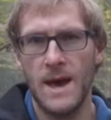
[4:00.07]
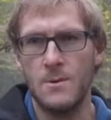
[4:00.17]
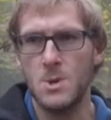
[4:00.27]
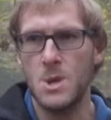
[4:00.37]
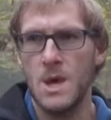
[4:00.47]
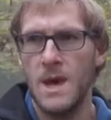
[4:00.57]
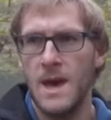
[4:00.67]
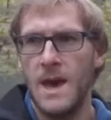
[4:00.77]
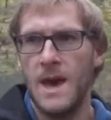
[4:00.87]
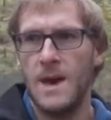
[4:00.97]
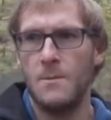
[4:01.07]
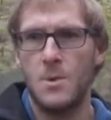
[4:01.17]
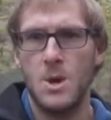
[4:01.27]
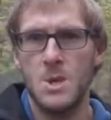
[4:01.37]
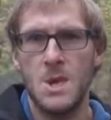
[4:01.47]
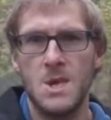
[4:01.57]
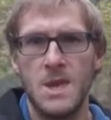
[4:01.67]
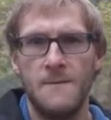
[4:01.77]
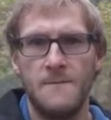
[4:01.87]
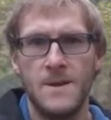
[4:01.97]
House, because it's
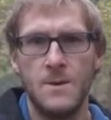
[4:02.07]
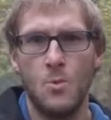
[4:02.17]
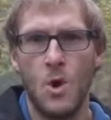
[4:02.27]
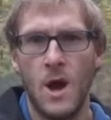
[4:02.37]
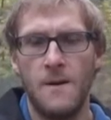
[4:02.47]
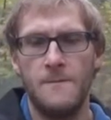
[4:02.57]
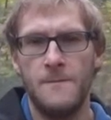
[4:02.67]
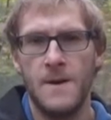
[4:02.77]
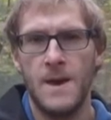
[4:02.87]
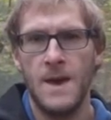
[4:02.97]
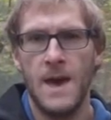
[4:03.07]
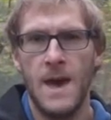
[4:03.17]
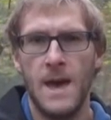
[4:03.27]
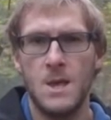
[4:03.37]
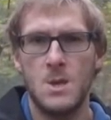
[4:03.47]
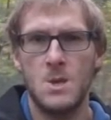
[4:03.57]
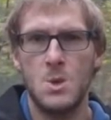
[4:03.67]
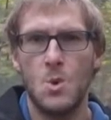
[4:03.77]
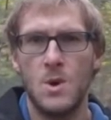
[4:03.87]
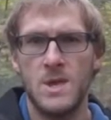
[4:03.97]
definitely worth
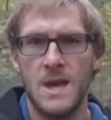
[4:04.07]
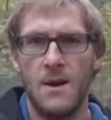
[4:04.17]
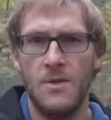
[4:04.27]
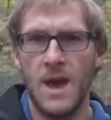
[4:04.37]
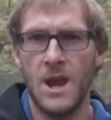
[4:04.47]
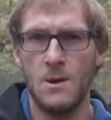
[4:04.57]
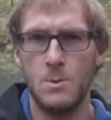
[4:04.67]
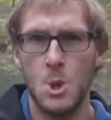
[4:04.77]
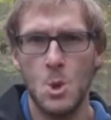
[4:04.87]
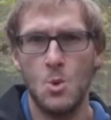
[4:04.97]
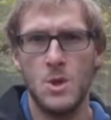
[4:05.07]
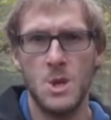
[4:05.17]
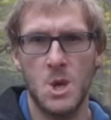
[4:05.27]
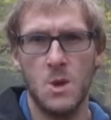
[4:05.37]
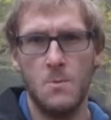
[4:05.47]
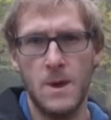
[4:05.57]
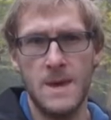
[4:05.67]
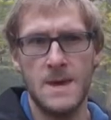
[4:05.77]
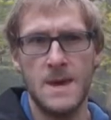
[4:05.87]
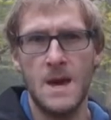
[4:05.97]
talking down there. And I'm sure there's going to
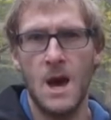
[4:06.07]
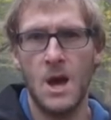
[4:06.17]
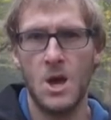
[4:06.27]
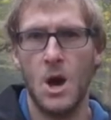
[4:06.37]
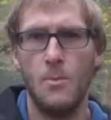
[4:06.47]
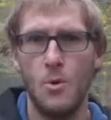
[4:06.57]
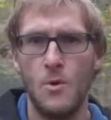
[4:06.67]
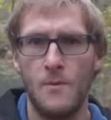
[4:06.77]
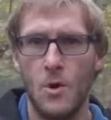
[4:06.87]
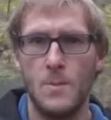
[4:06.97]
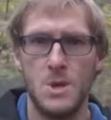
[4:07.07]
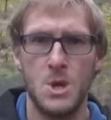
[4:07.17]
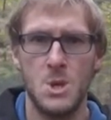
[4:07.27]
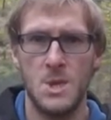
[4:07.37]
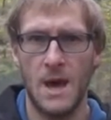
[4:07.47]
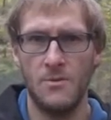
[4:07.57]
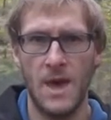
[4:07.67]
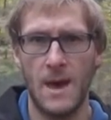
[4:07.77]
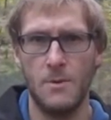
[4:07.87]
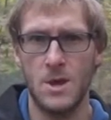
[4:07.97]
be a couple of compositions down
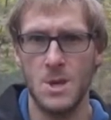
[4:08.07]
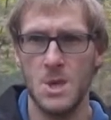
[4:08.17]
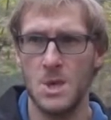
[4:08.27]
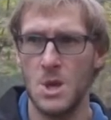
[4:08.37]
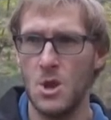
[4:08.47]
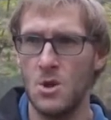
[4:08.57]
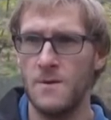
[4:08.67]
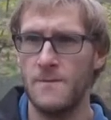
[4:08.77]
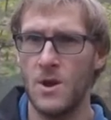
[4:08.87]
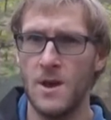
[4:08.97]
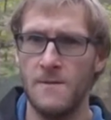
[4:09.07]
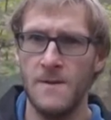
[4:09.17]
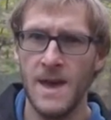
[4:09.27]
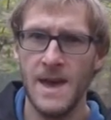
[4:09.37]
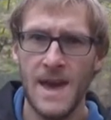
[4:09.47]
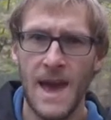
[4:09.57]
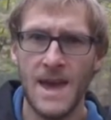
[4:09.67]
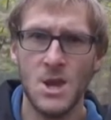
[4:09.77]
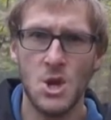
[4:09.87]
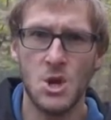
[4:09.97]
there, because there's a lot of kind of
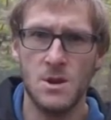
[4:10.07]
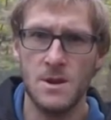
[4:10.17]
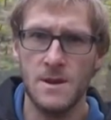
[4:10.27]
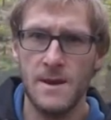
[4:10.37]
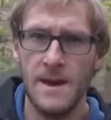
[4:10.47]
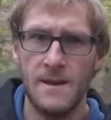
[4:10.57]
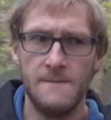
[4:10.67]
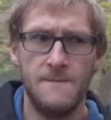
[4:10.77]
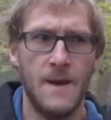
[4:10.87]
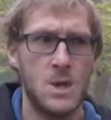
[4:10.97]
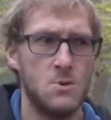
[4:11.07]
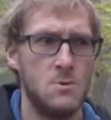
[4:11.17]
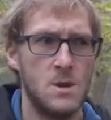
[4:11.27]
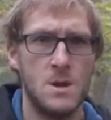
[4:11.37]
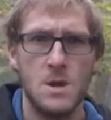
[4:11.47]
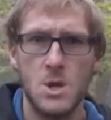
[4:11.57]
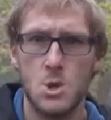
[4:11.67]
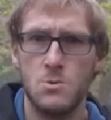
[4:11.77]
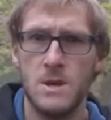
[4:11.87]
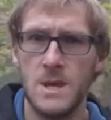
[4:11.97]
ancient and veteran
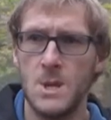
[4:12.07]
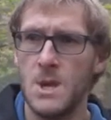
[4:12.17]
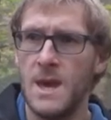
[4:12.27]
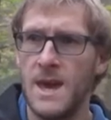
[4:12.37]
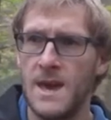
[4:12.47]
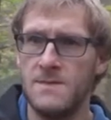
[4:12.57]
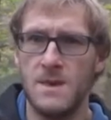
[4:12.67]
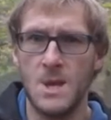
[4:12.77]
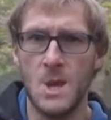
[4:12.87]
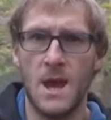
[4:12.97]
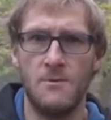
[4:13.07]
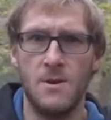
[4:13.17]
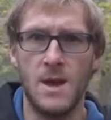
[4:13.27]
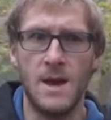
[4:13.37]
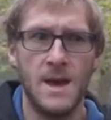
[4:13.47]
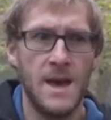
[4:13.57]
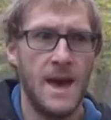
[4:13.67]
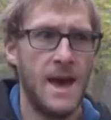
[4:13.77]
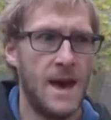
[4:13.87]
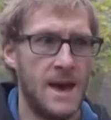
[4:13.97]
trees in this area.
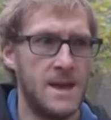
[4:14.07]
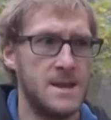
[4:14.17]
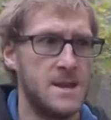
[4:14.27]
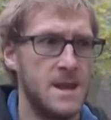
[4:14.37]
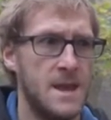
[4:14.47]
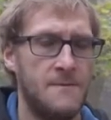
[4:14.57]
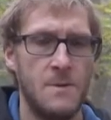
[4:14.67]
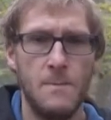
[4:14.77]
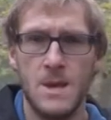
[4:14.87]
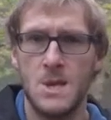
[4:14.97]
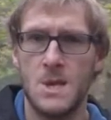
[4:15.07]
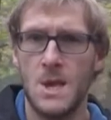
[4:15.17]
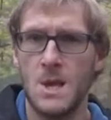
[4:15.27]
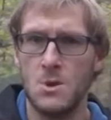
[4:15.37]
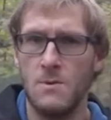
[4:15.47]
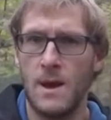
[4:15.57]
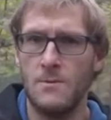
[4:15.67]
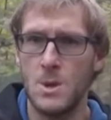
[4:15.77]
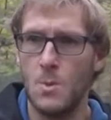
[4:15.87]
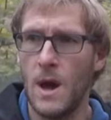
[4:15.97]
And if the mist sticks
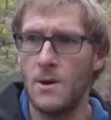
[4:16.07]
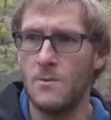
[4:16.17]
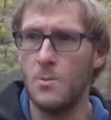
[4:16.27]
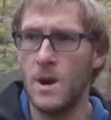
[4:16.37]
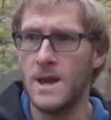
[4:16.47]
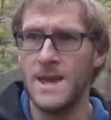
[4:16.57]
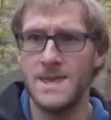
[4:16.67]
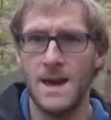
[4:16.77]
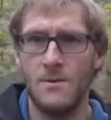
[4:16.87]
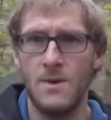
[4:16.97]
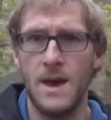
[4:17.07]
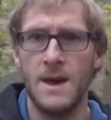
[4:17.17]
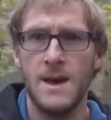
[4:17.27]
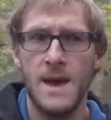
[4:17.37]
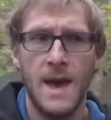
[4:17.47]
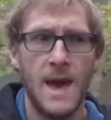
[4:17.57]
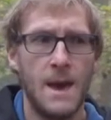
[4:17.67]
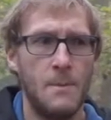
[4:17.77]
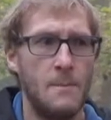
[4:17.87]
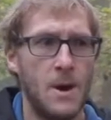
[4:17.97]
around as well when I get down there,
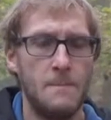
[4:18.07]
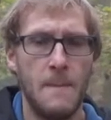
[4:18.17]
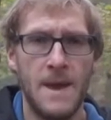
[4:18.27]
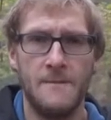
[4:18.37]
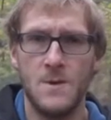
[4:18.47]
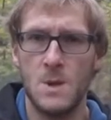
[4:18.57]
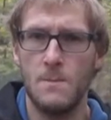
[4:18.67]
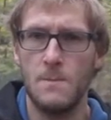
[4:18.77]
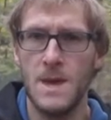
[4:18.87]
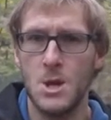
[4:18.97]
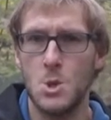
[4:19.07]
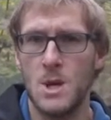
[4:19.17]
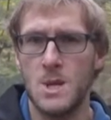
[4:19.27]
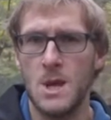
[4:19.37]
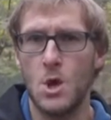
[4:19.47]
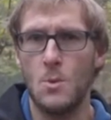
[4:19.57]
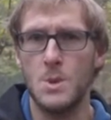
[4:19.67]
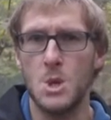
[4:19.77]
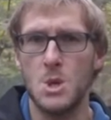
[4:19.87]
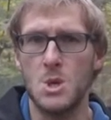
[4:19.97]
it might make for some interesting
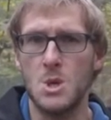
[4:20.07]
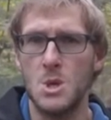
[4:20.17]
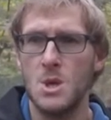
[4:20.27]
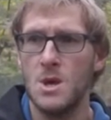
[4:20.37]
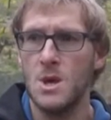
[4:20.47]
compositions.